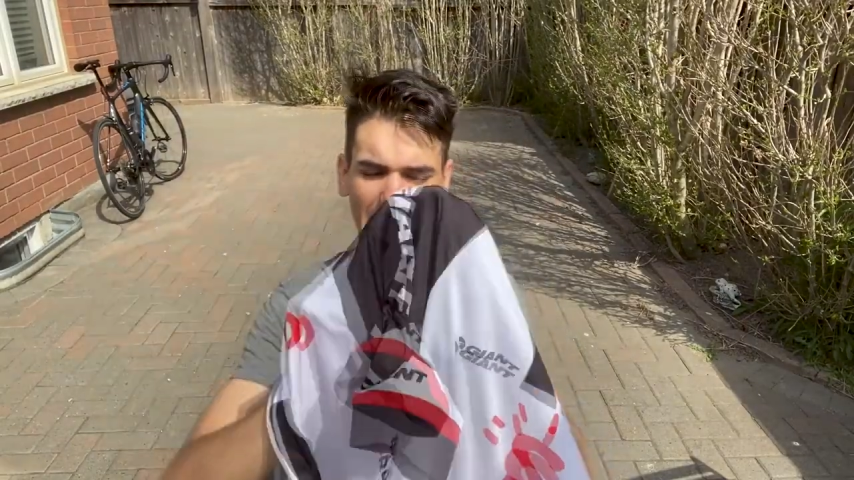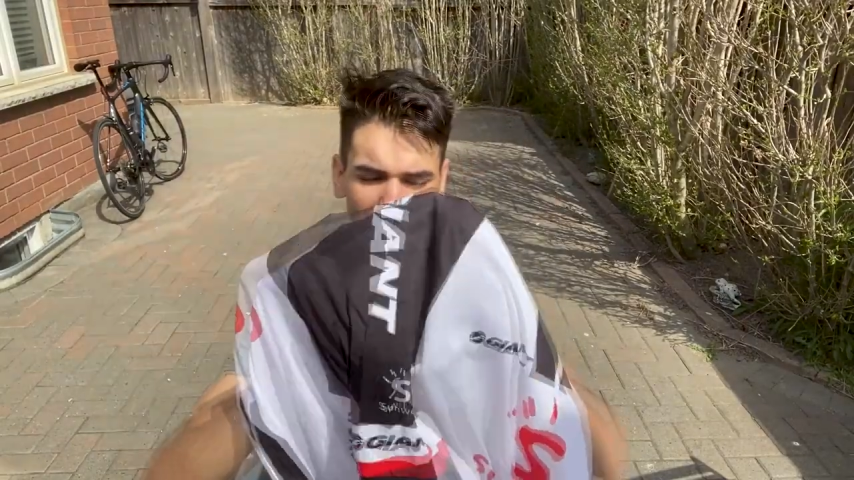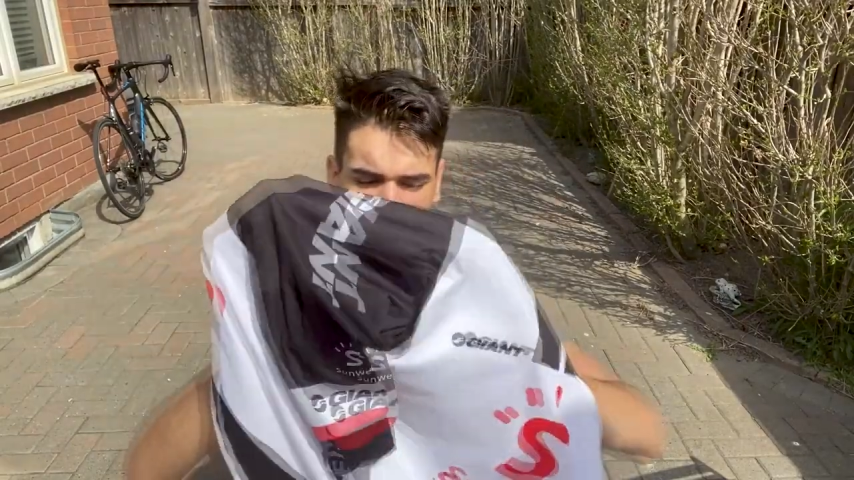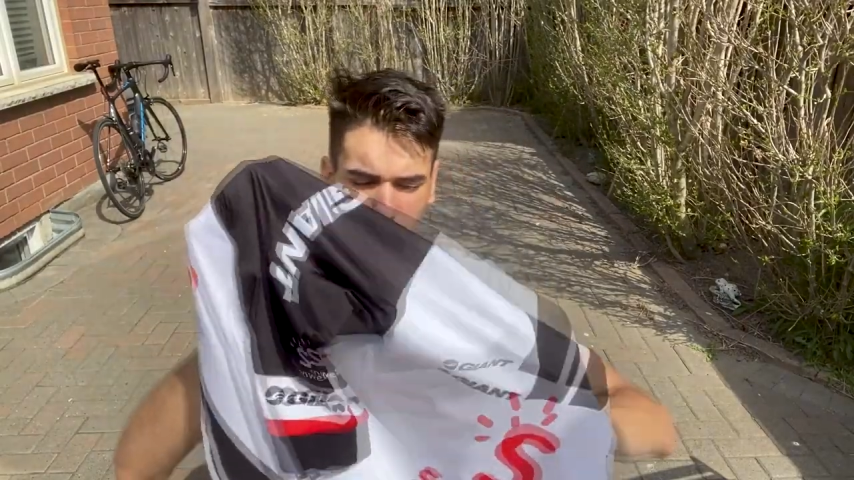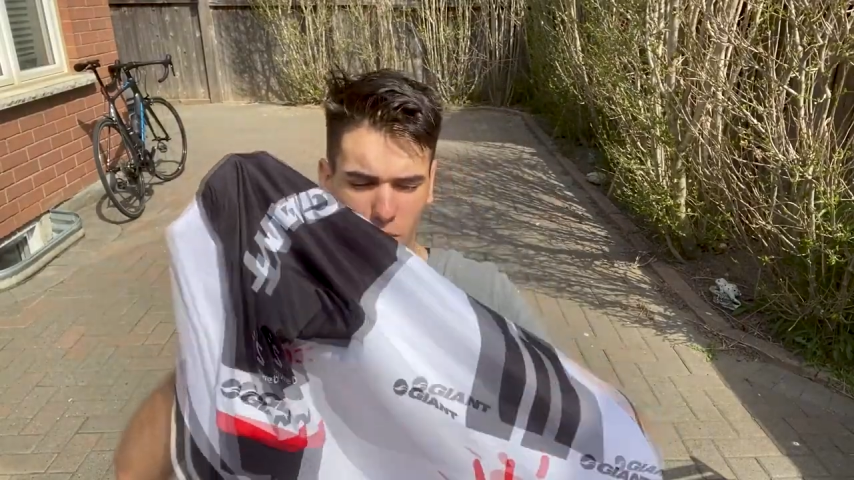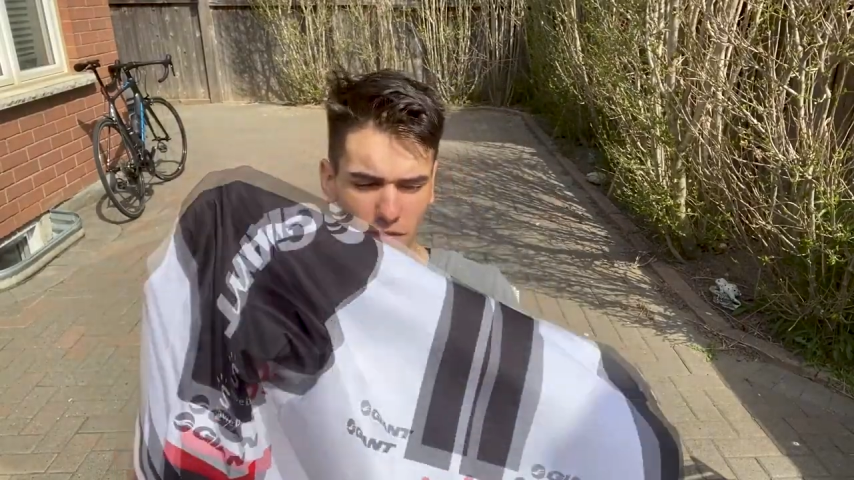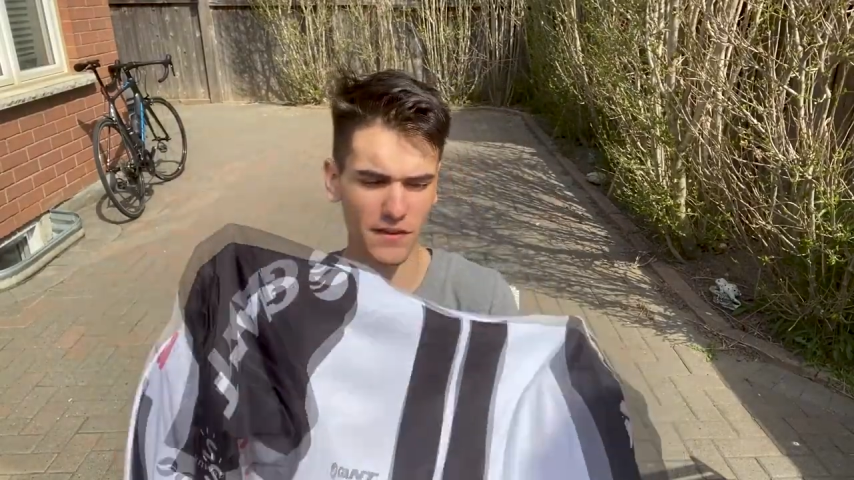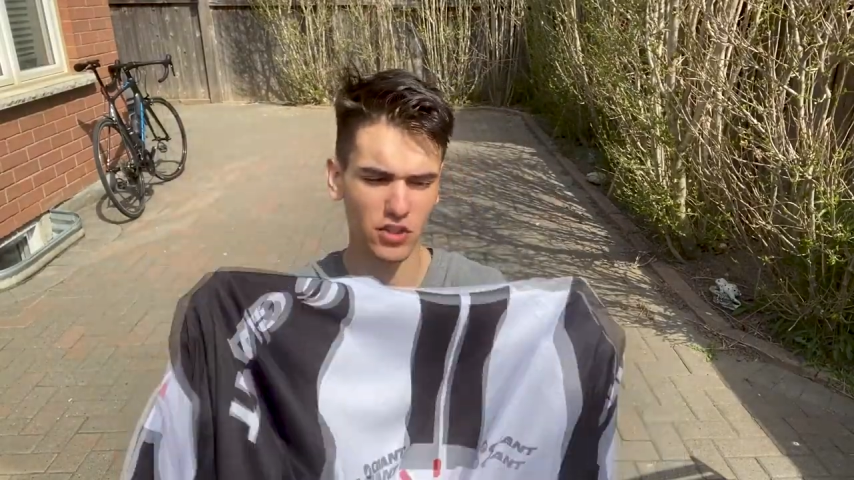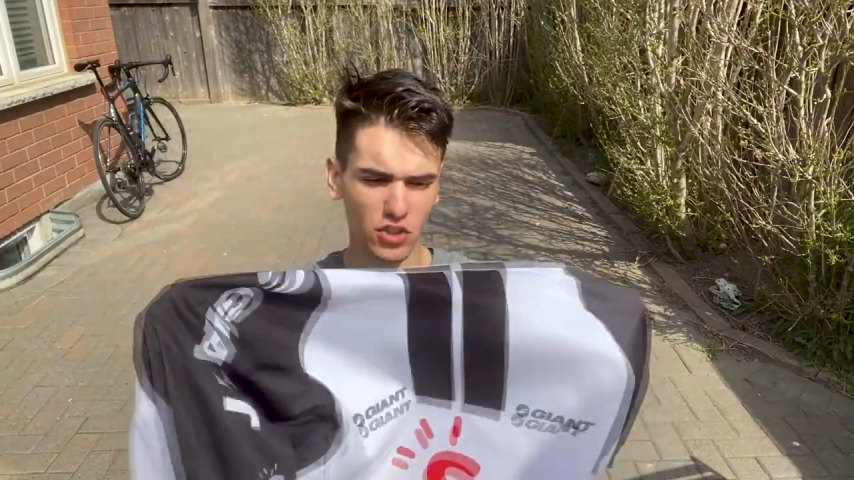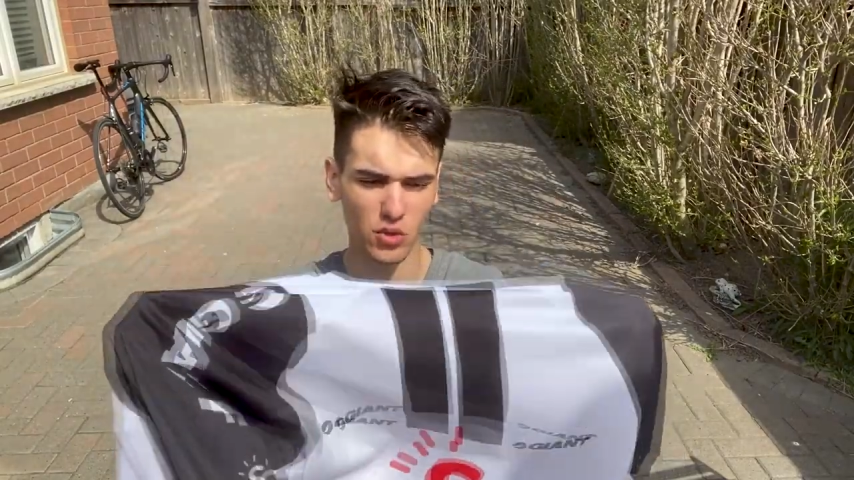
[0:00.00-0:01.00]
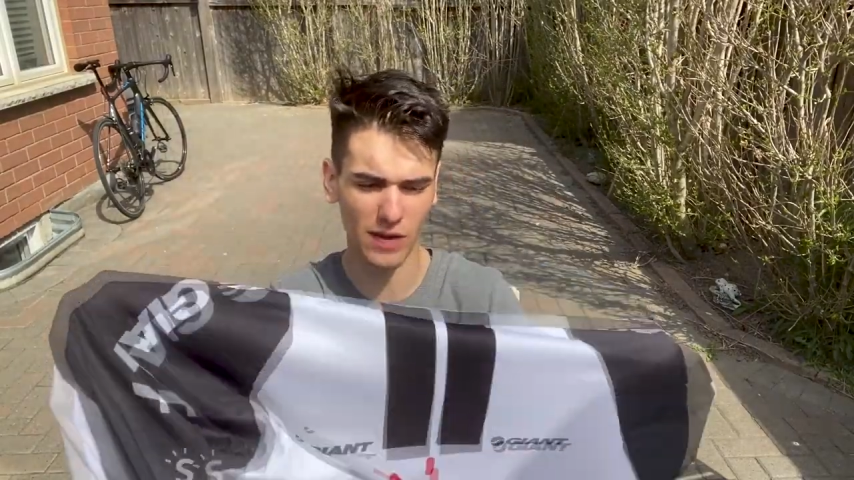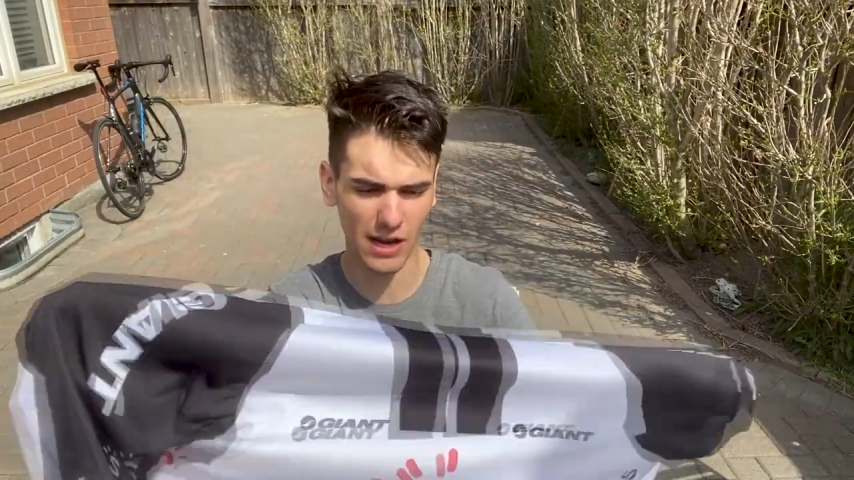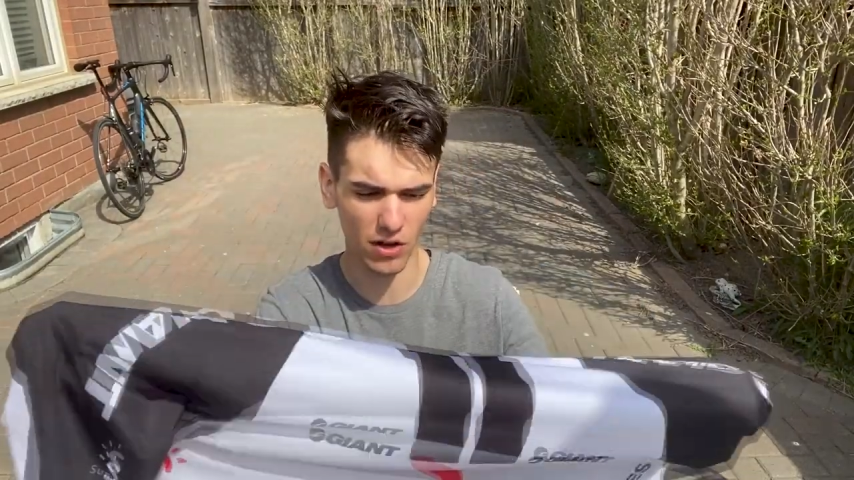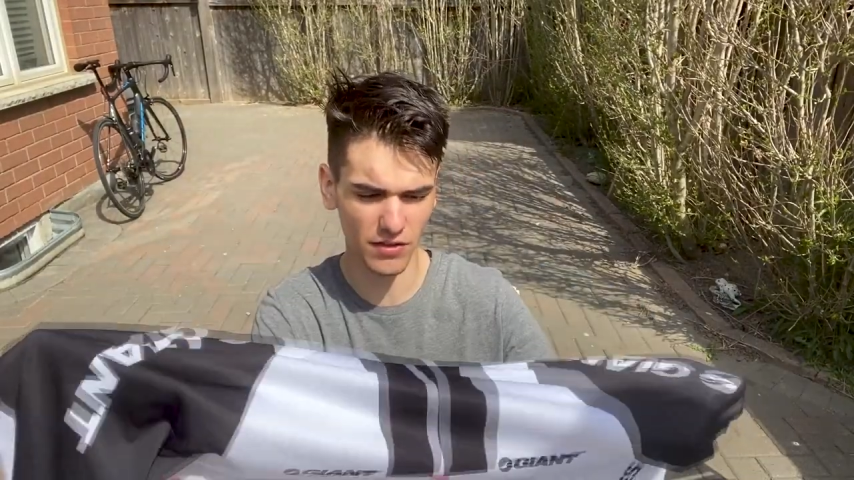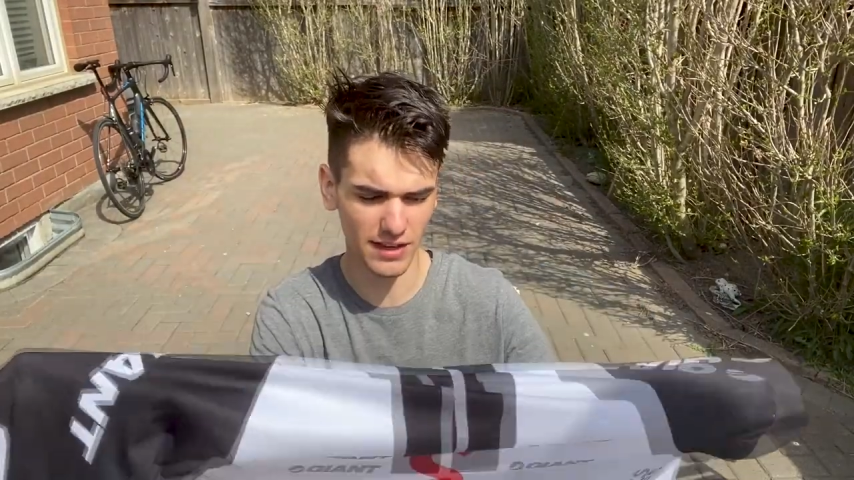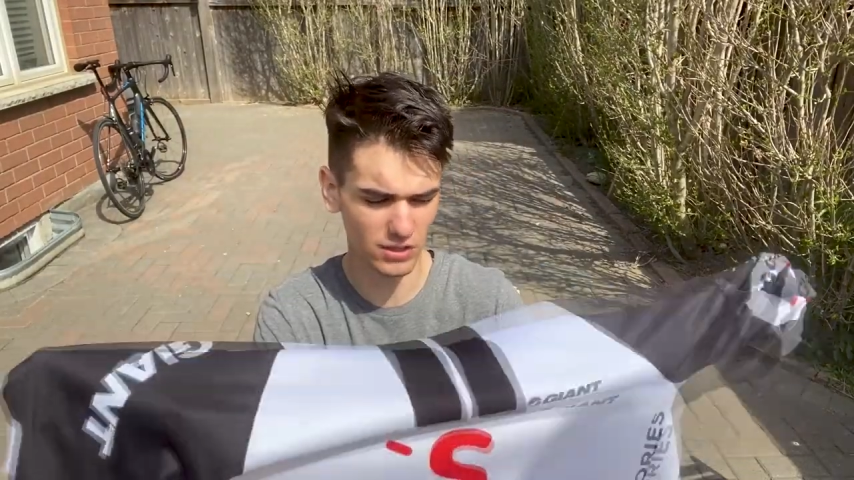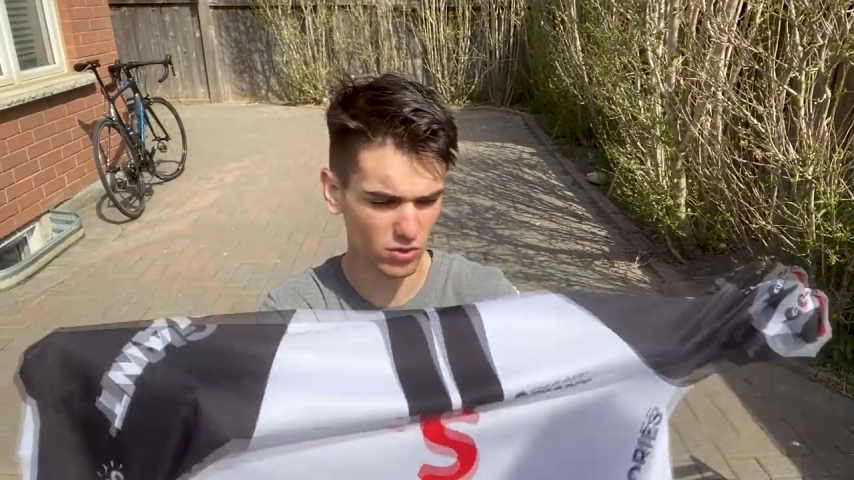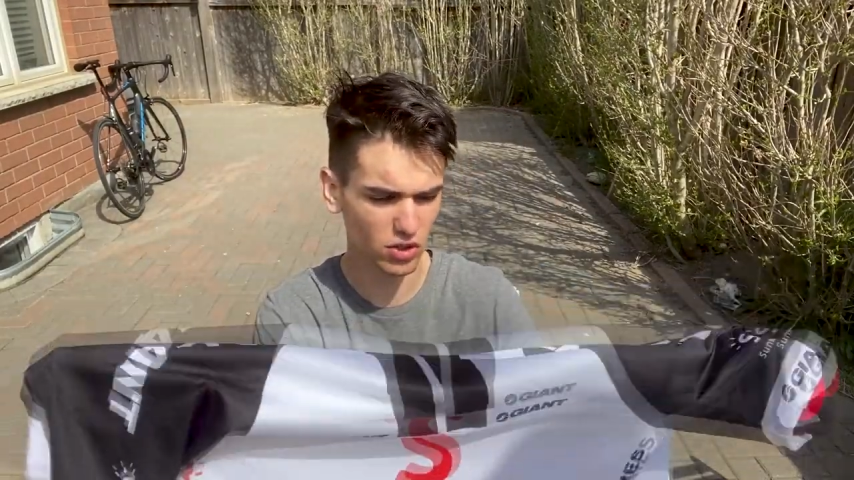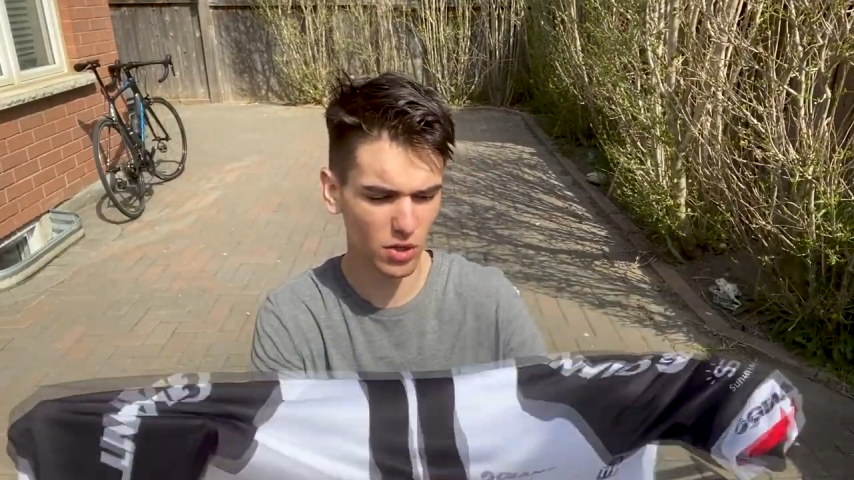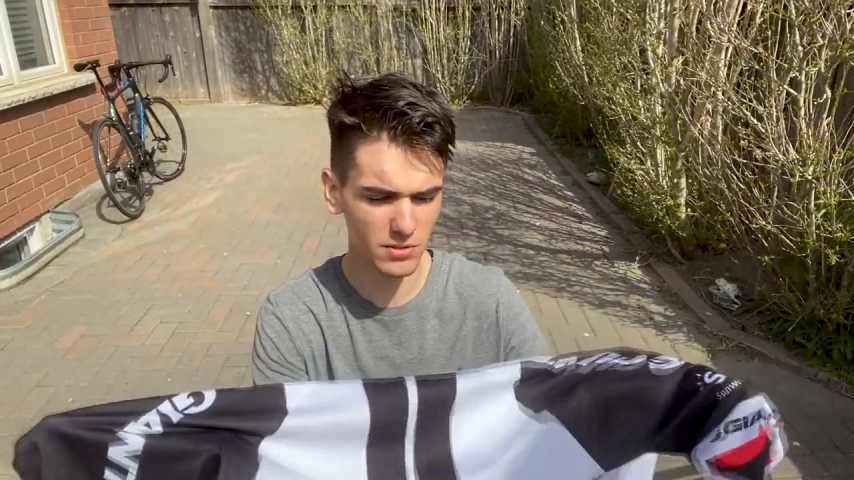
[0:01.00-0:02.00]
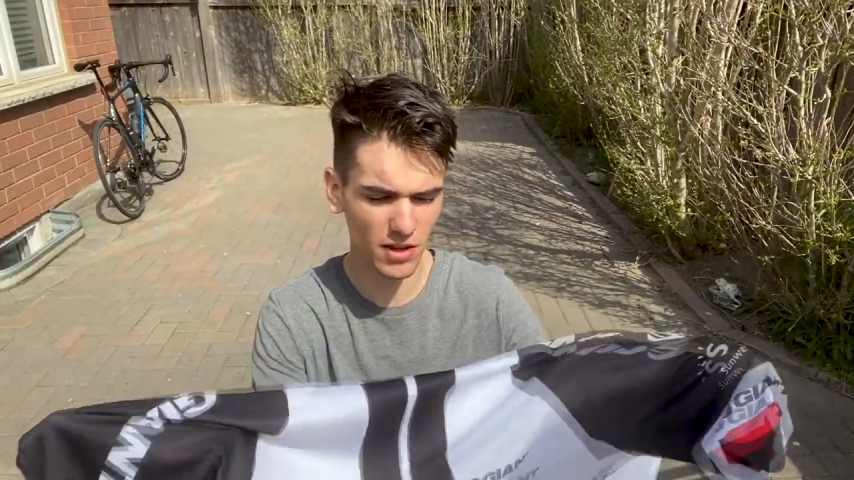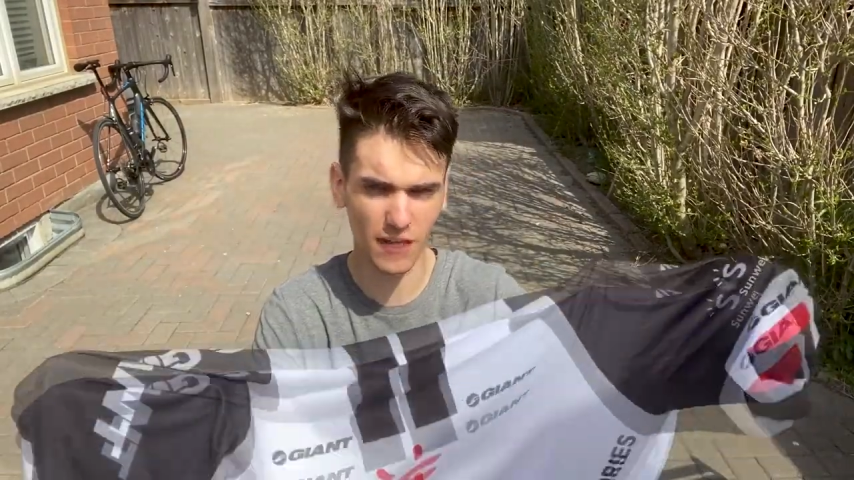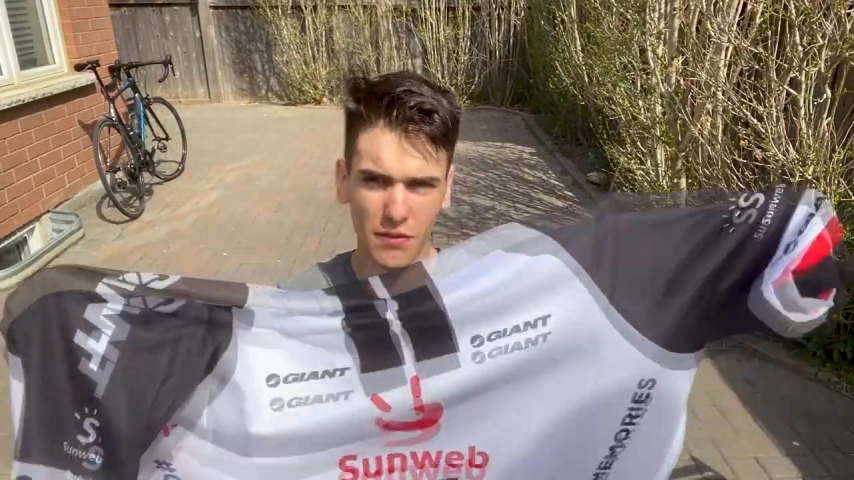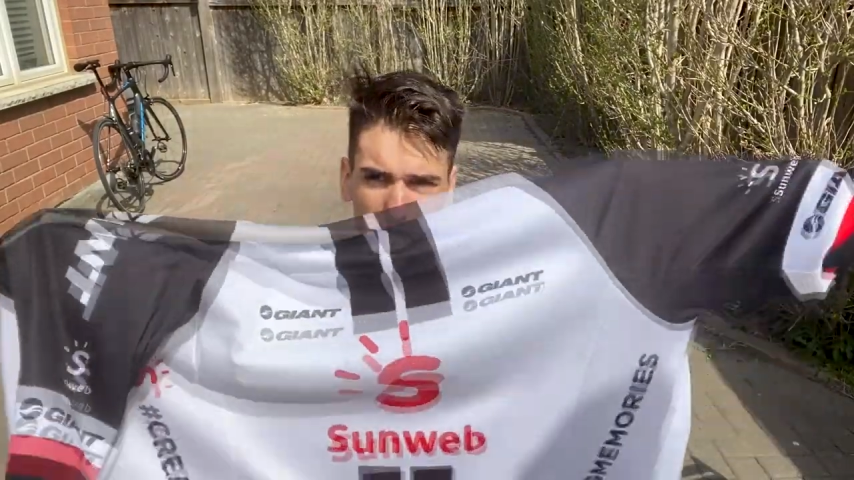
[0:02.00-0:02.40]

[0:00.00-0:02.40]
And let's see what features you get on this. So in terms of